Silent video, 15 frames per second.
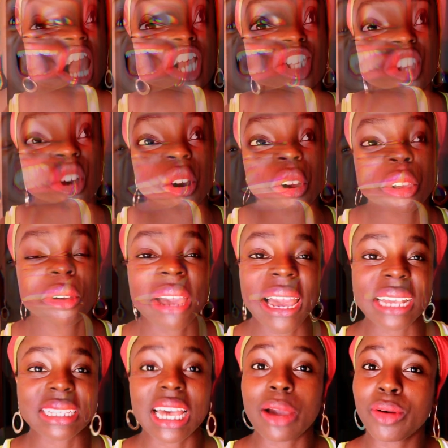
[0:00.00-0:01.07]
so you
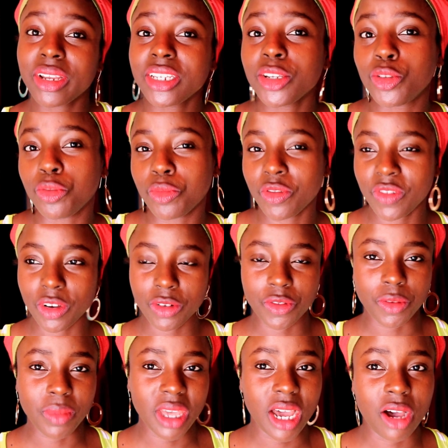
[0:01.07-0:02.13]
guys i wanted to move out
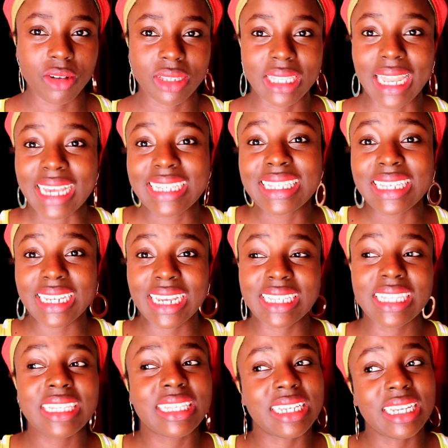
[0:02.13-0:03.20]
from the house like
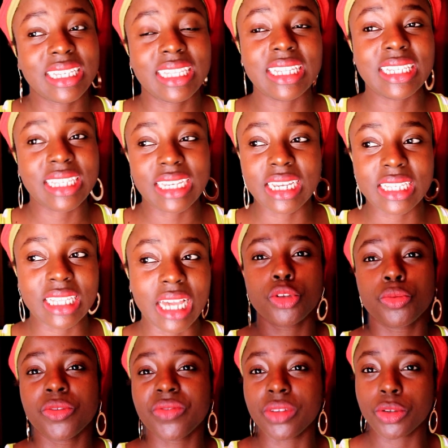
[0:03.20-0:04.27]
seriously seriously seriously i want
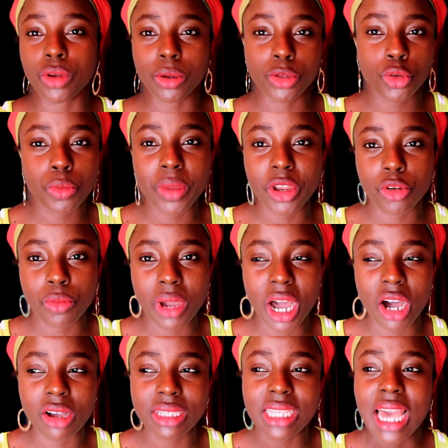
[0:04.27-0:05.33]
to move into a two-bedroom
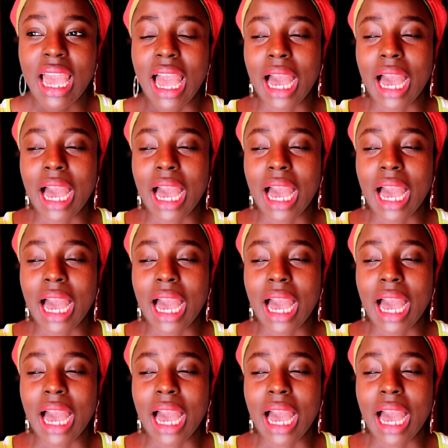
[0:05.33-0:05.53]
house